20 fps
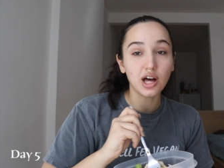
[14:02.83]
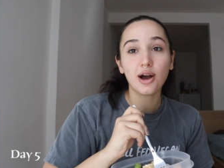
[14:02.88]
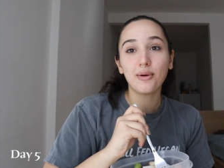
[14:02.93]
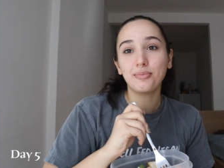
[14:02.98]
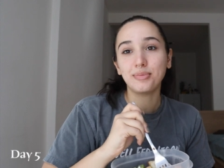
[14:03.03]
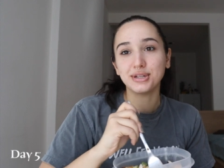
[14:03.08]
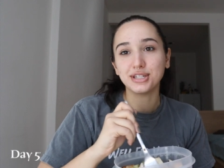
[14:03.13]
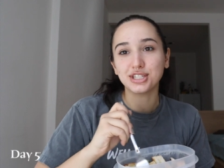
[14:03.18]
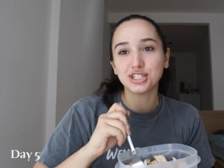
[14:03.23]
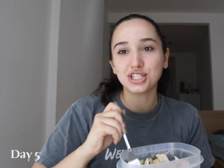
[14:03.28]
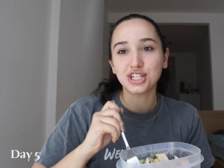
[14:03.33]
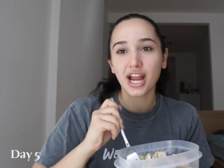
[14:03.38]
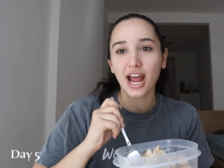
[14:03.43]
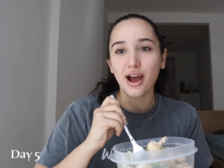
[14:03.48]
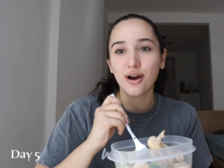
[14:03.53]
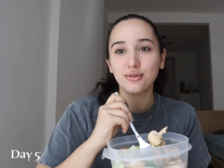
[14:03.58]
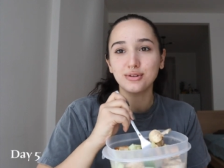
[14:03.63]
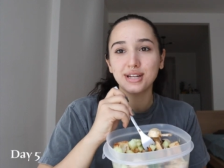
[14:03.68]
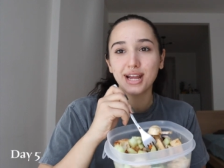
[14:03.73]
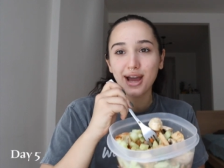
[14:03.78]
up and
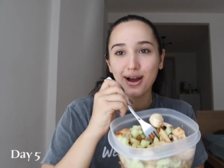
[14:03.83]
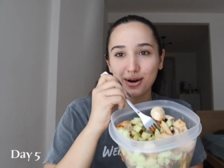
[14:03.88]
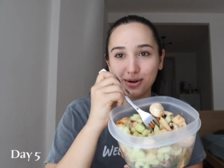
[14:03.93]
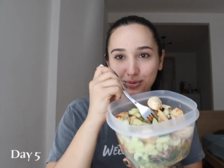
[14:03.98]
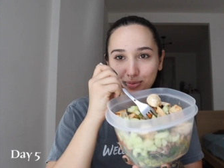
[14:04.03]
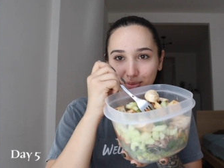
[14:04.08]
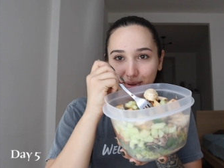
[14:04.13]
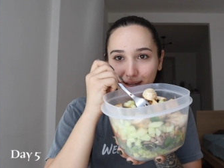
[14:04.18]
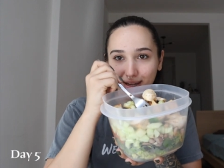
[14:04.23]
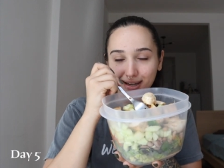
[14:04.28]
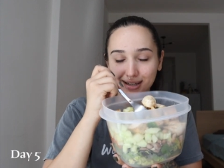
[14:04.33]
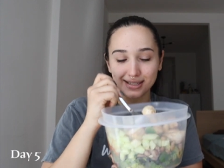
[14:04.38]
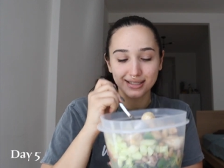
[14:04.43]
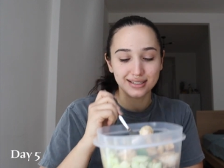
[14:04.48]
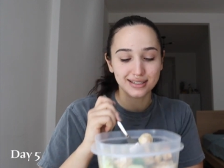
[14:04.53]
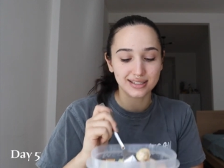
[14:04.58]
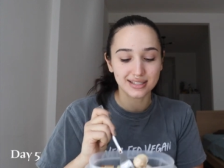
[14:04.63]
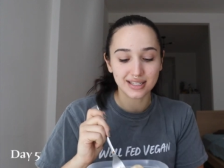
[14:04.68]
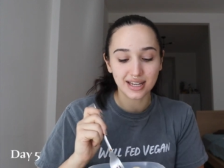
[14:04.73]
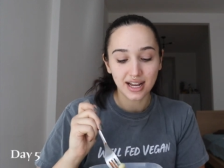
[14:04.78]
chow down
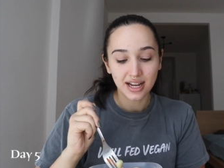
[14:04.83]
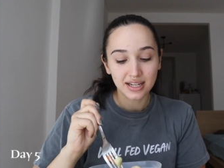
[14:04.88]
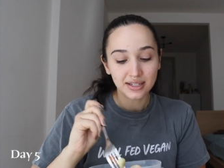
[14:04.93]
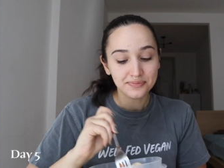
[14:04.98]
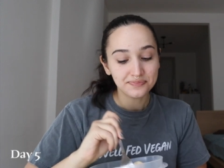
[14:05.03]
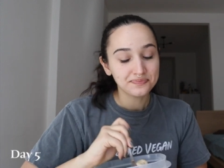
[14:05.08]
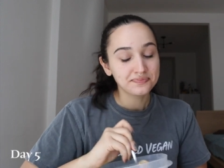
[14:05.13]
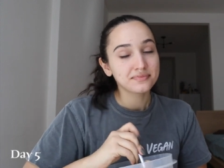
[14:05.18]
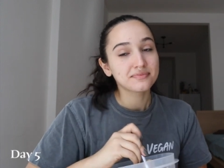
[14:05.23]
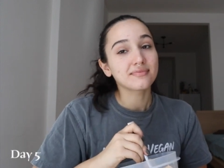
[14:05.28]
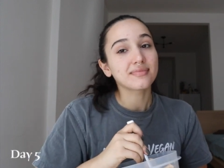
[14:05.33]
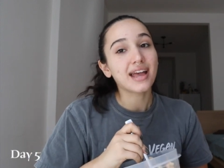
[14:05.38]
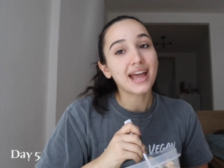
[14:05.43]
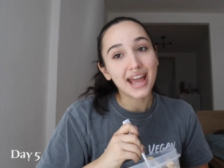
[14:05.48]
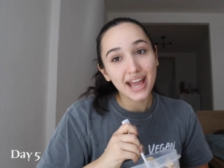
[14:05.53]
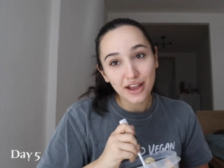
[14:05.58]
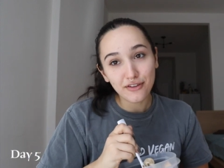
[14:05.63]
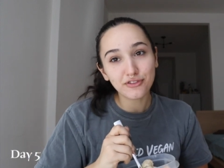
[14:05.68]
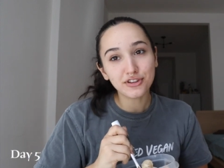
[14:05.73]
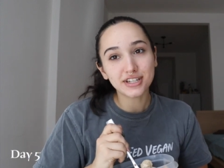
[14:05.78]
because
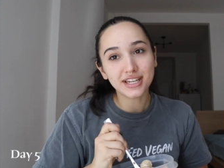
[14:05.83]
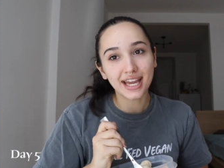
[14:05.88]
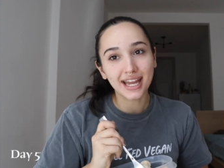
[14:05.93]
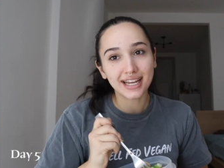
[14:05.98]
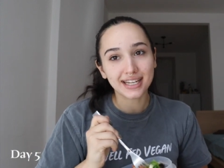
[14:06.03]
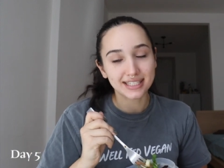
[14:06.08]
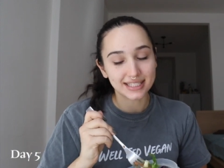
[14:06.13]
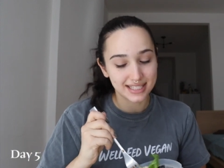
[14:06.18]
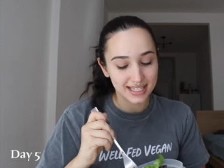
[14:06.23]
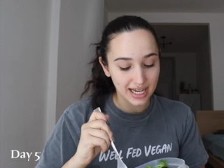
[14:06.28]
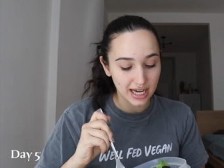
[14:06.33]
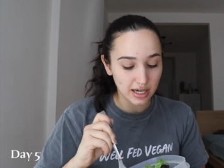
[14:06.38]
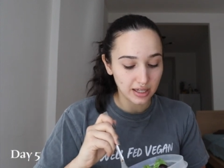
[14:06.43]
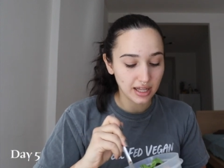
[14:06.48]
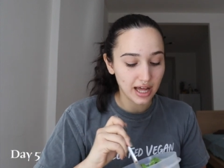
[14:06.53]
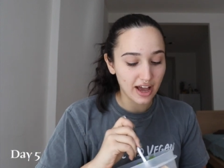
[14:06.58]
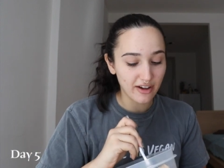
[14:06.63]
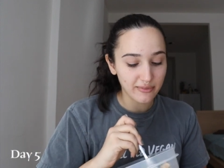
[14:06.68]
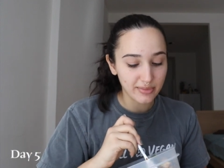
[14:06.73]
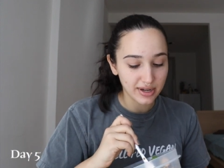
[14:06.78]
if you can't
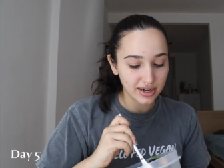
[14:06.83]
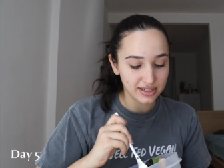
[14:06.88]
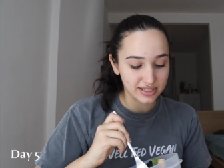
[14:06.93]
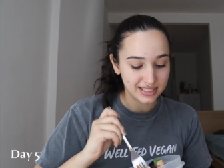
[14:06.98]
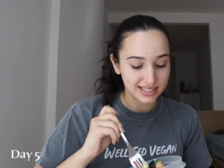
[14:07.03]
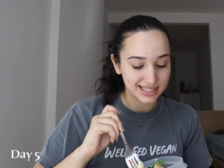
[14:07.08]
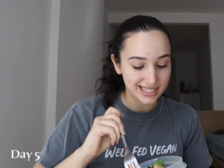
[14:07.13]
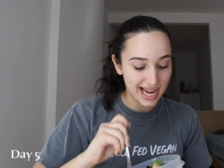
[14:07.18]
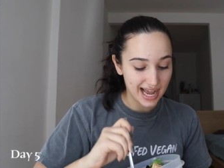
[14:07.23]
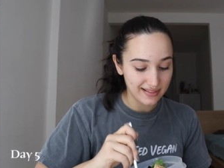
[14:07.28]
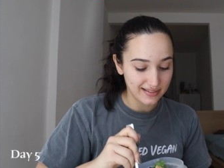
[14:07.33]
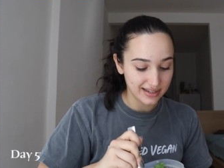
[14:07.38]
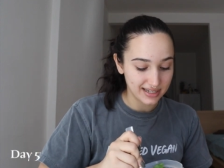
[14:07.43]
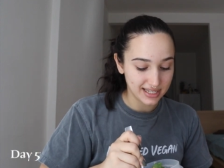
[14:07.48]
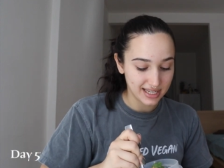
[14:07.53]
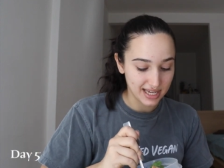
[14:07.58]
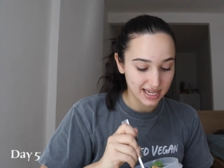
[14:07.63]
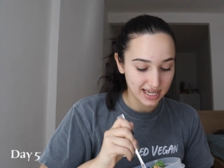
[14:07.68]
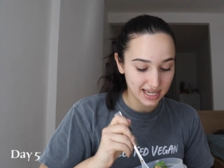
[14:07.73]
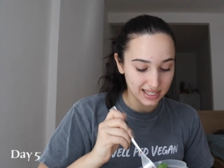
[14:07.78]
tell, I've been on a
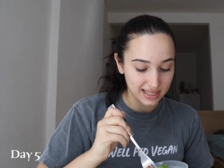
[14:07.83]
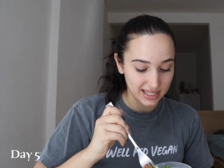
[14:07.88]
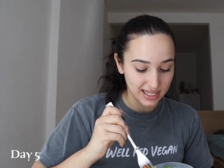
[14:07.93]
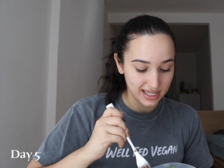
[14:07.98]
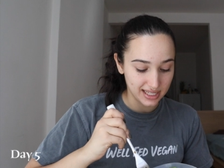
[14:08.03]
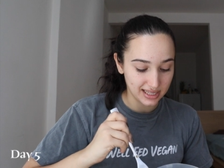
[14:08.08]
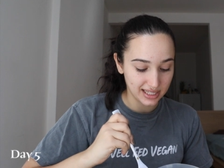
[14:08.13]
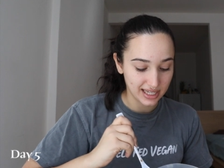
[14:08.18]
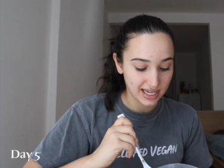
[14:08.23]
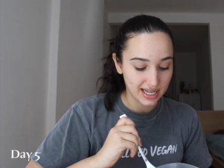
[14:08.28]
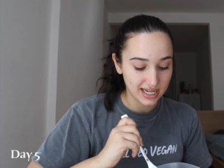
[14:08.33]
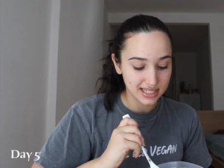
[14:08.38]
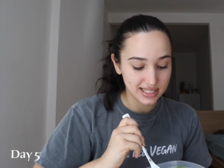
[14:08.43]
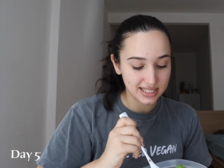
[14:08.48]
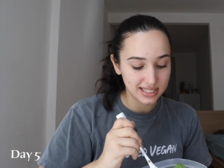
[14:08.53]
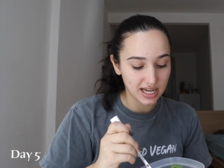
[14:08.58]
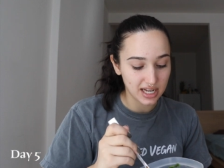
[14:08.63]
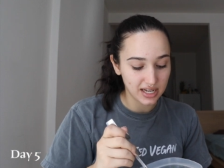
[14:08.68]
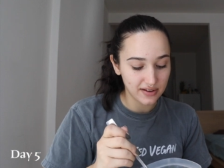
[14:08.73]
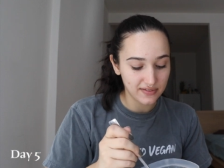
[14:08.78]
salad kick lately and
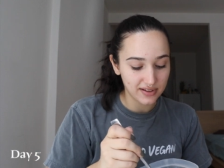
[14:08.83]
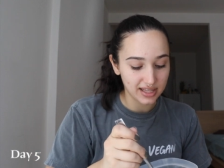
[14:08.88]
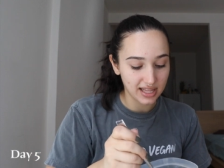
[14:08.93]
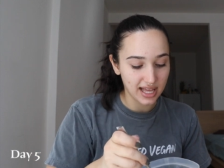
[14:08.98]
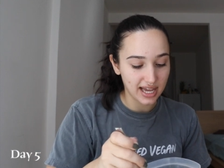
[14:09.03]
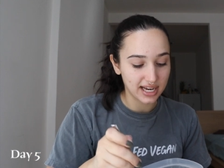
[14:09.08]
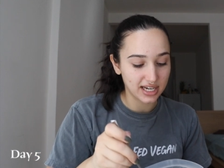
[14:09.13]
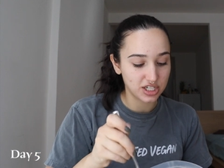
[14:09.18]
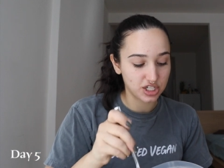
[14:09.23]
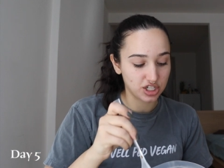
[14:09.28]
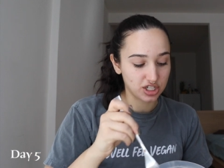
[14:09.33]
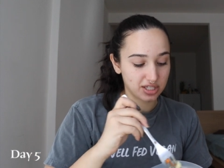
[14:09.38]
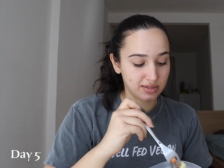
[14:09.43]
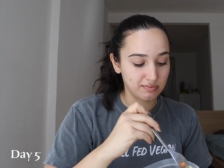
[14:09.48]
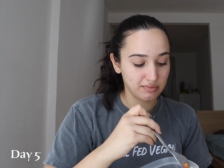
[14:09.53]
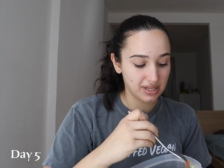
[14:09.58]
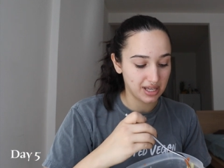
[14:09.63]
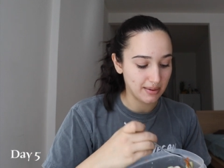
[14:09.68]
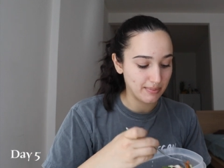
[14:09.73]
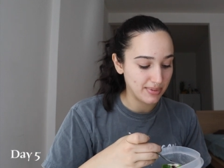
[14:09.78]
it's not even like just
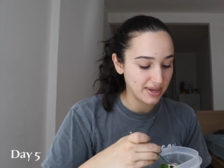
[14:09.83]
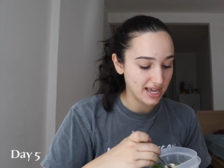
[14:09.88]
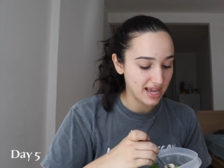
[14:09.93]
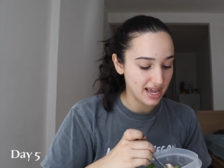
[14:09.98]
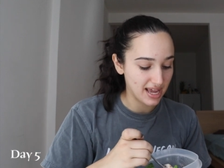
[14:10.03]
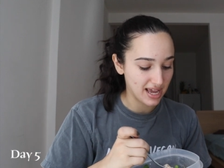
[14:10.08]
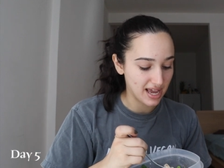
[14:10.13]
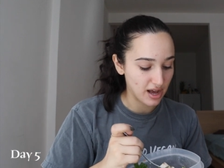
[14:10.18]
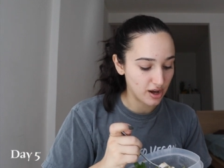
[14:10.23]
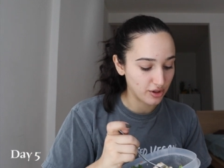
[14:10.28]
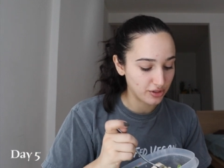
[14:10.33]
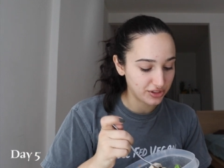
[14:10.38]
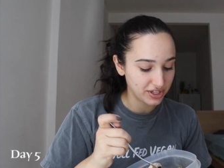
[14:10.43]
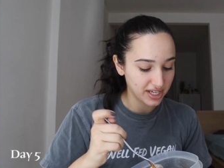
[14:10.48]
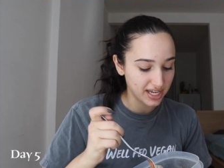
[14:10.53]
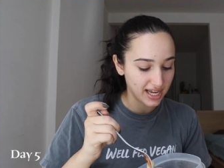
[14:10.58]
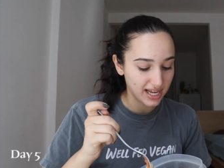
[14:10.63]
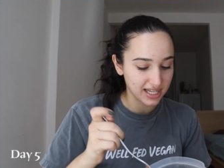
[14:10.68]
me being healthy.